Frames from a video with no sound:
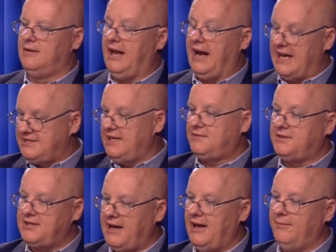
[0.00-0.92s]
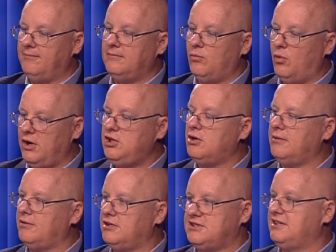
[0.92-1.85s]
and I said at the time, what are you going
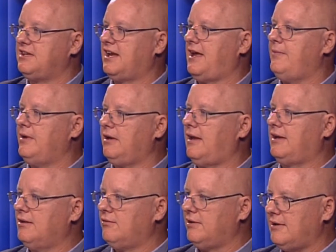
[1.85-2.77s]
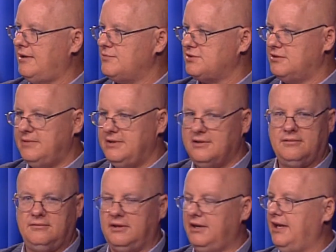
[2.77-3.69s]
to, because at the time it looked like Hillary Clinton was going to be
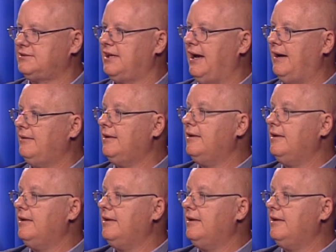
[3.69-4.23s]
the next guy.